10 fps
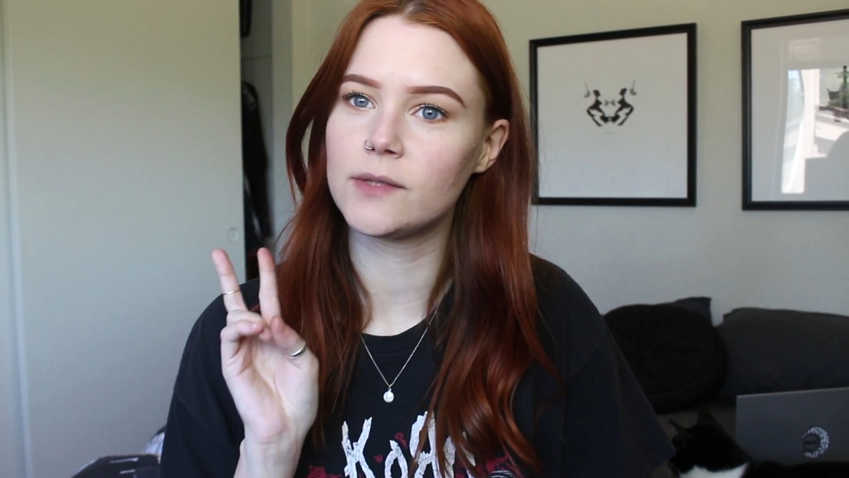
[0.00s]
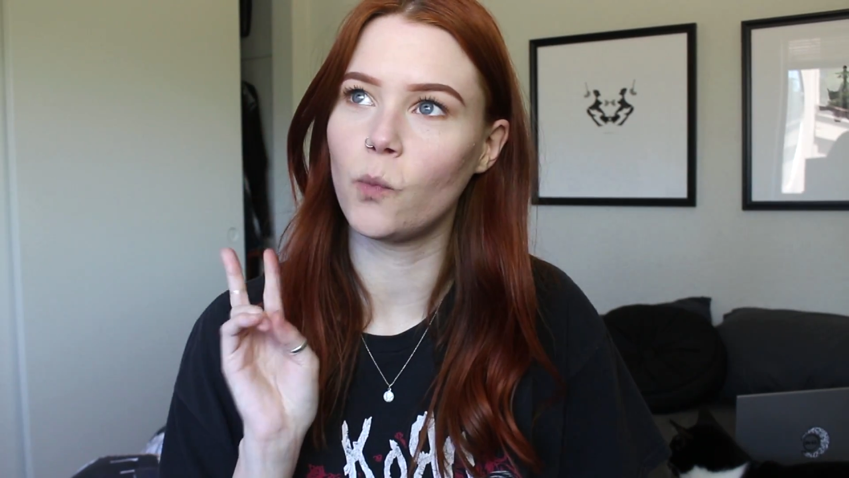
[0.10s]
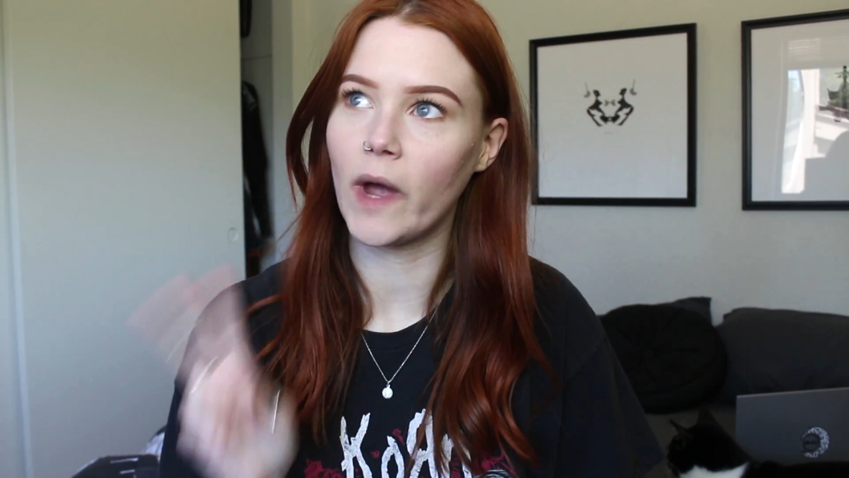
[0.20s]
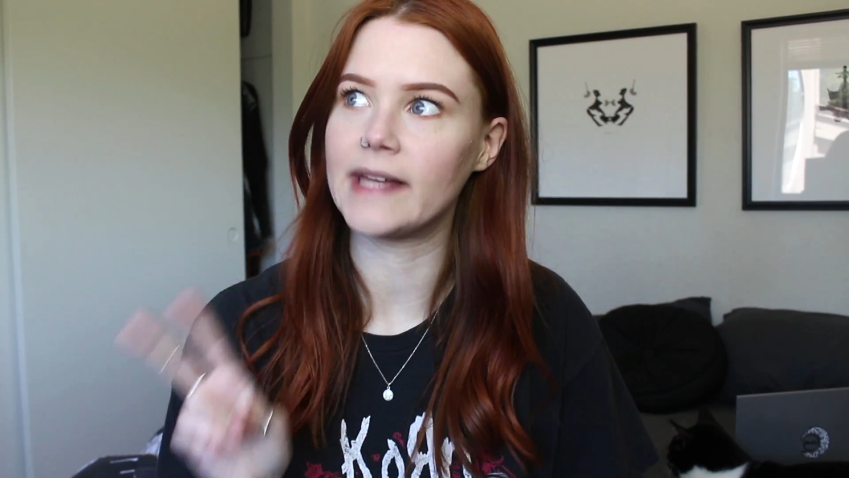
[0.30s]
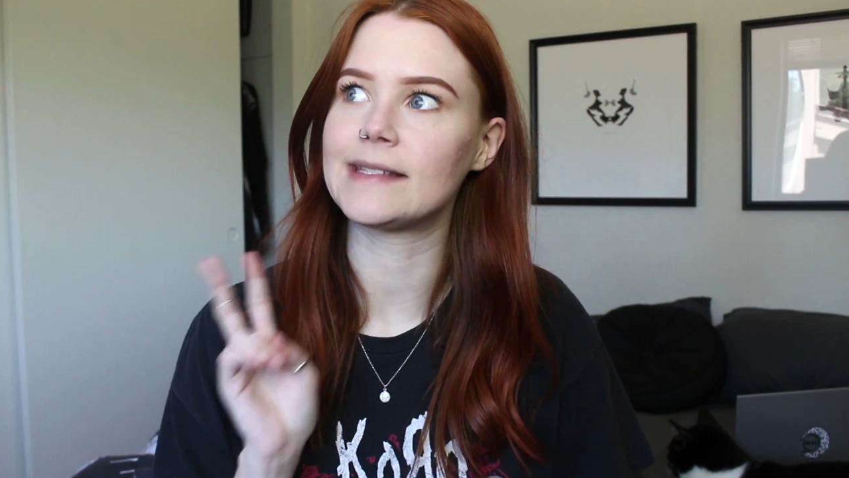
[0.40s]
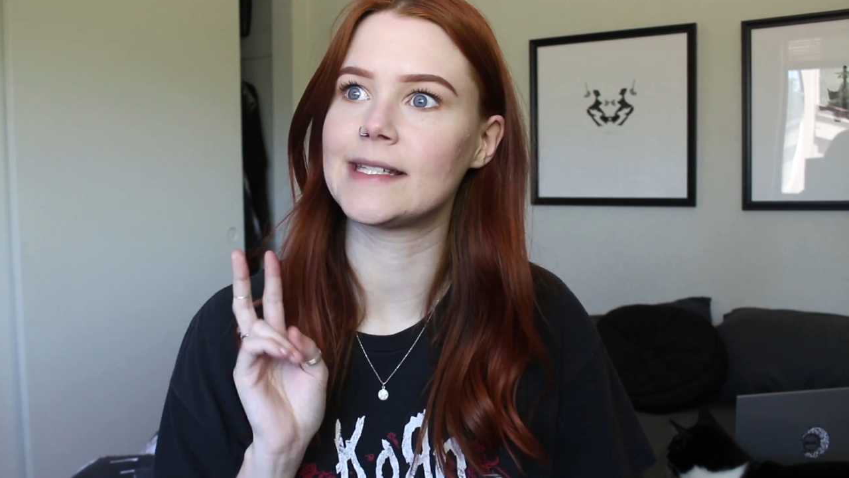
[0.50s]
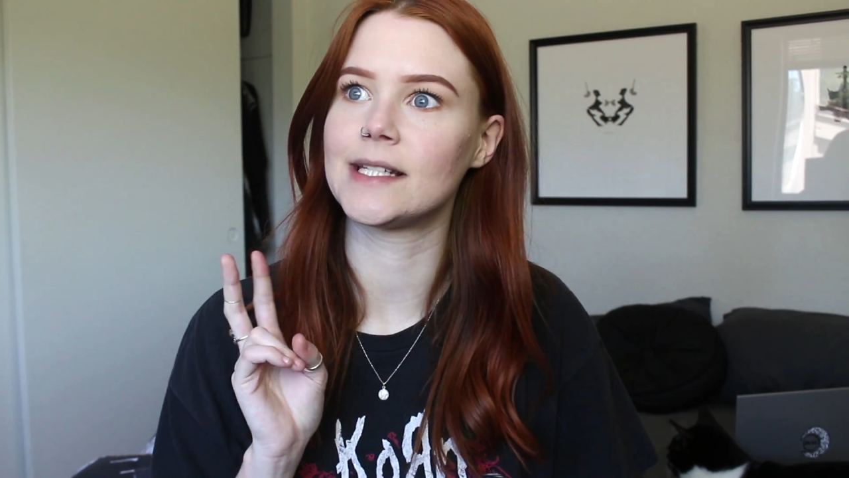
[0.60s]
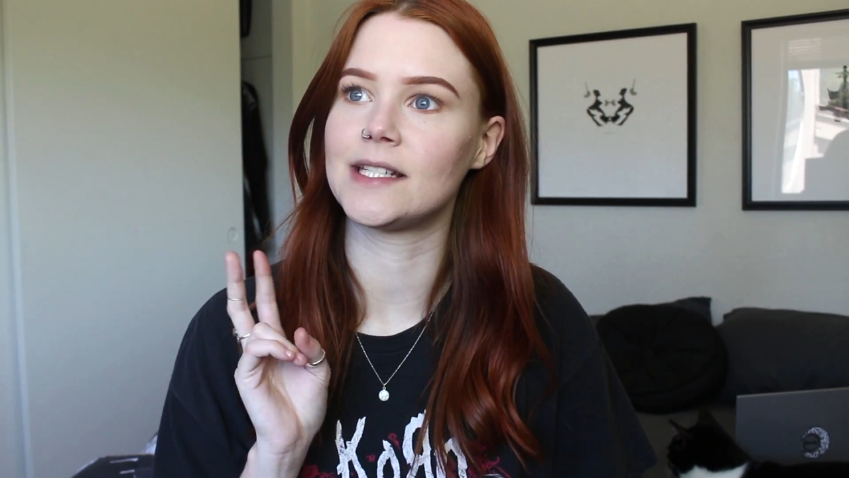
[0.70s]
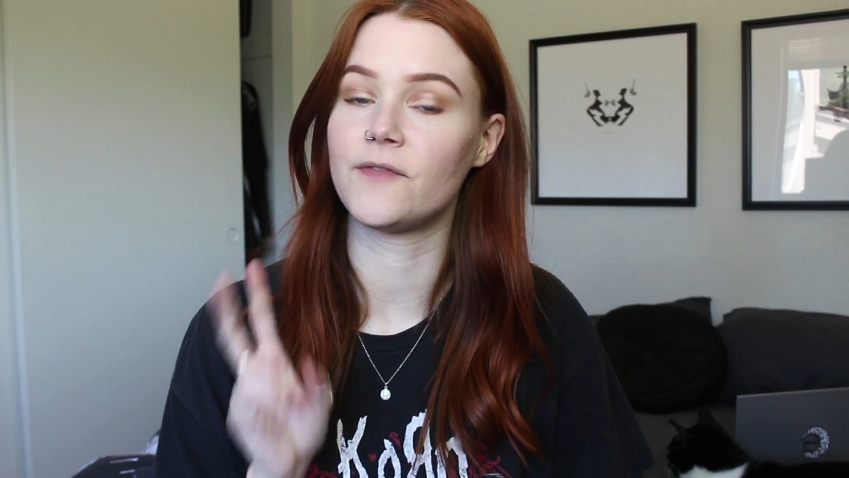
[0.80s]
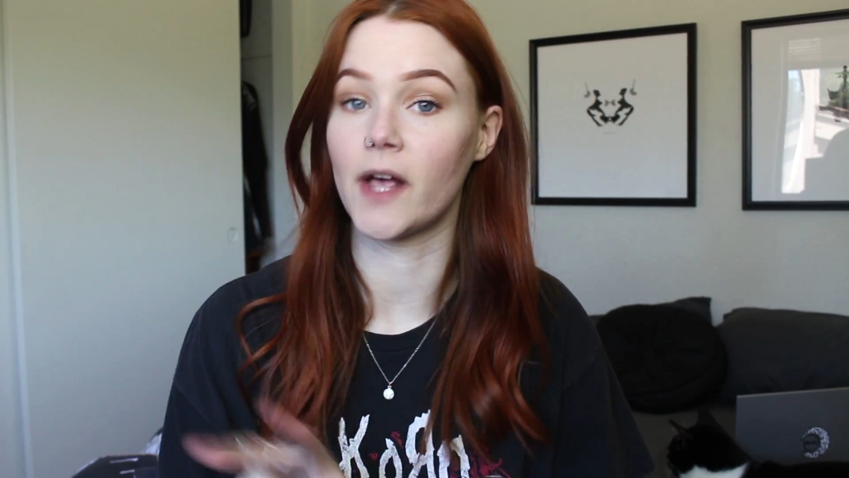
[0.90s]
ways
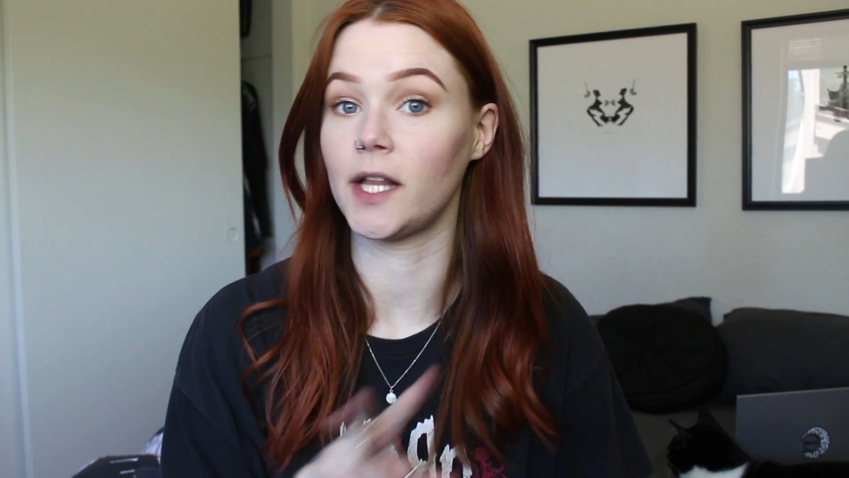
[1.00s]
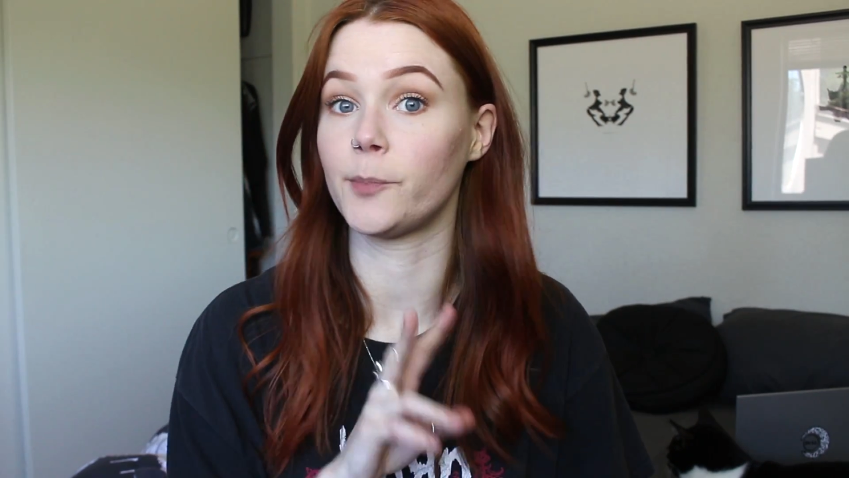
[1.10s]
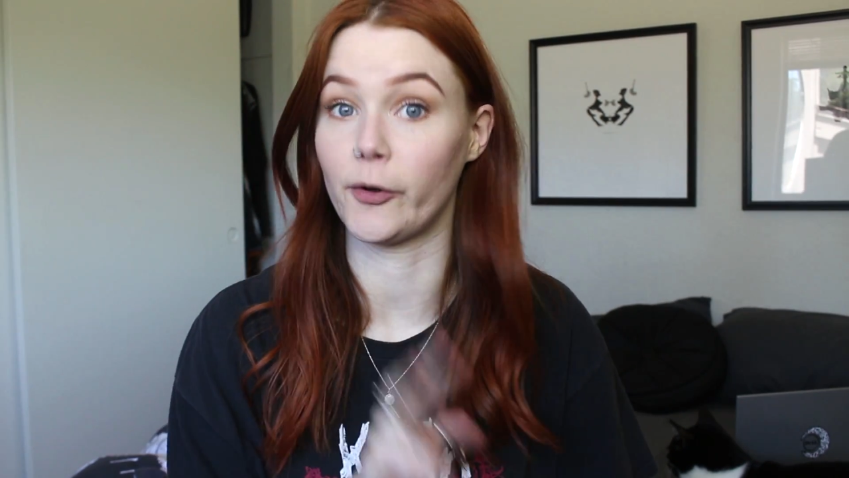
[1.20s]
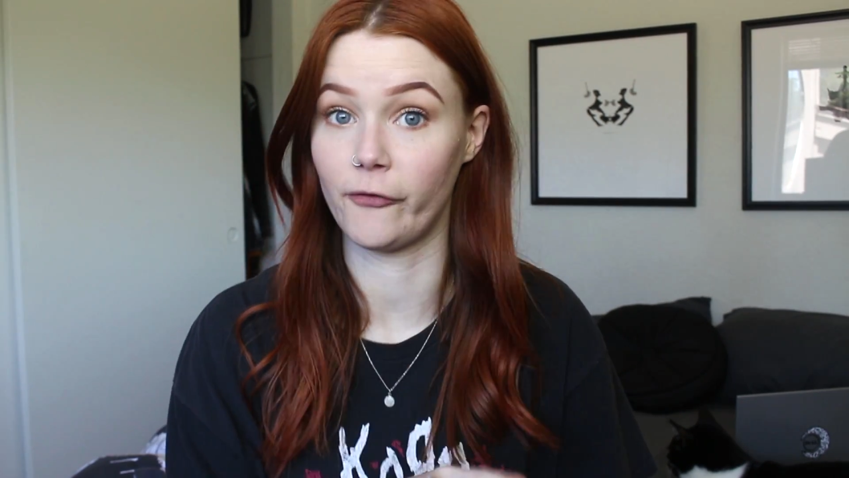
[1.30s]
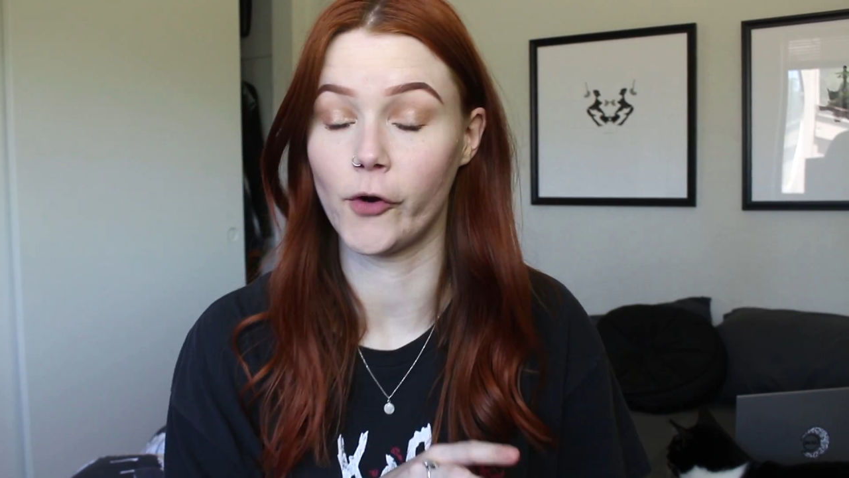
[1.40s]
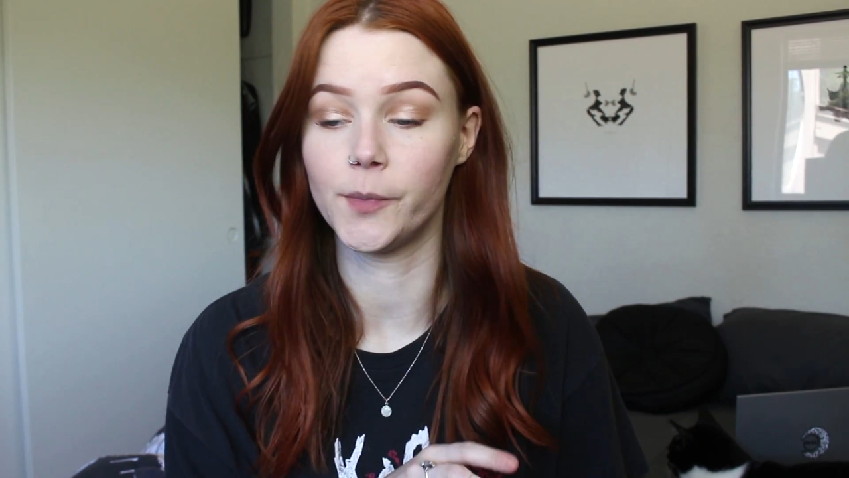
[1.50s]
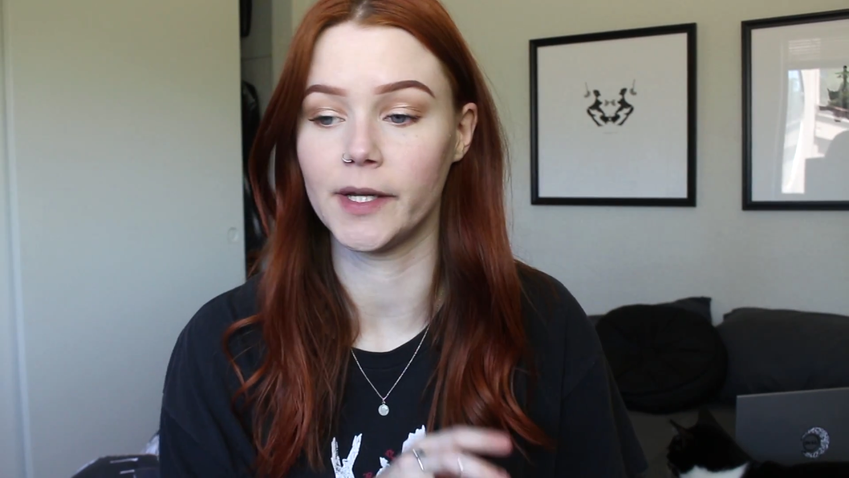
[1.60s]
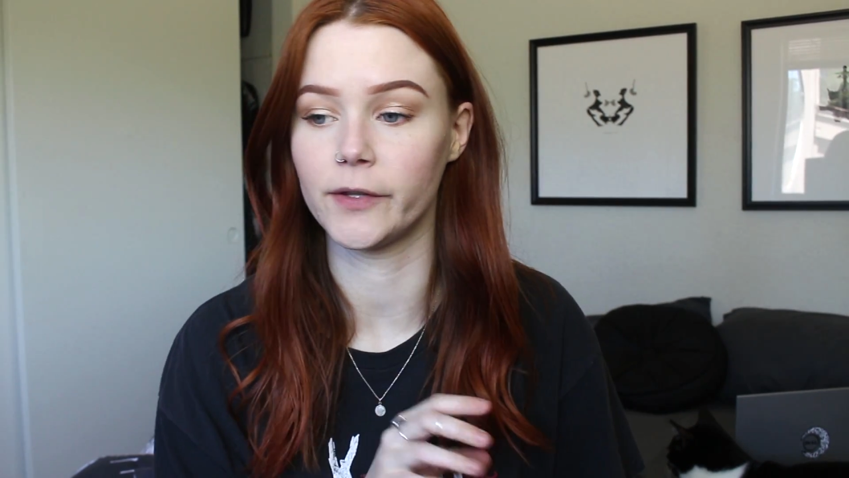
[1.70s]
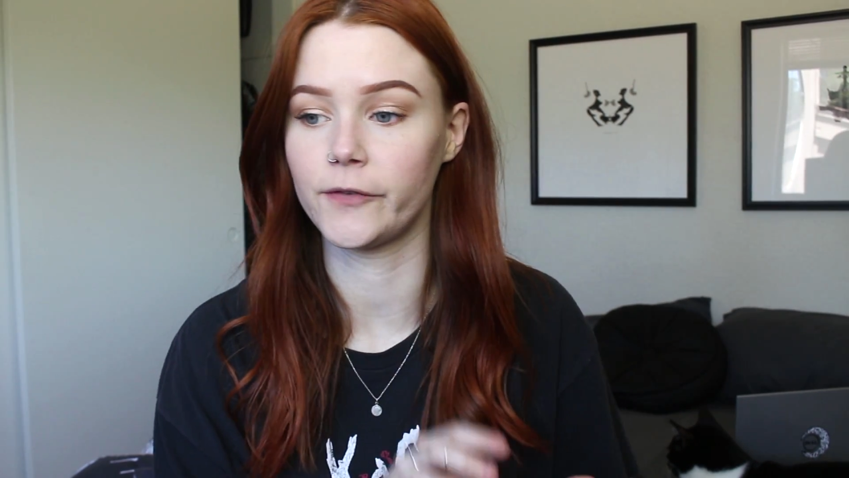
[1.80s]
to develop a phobia.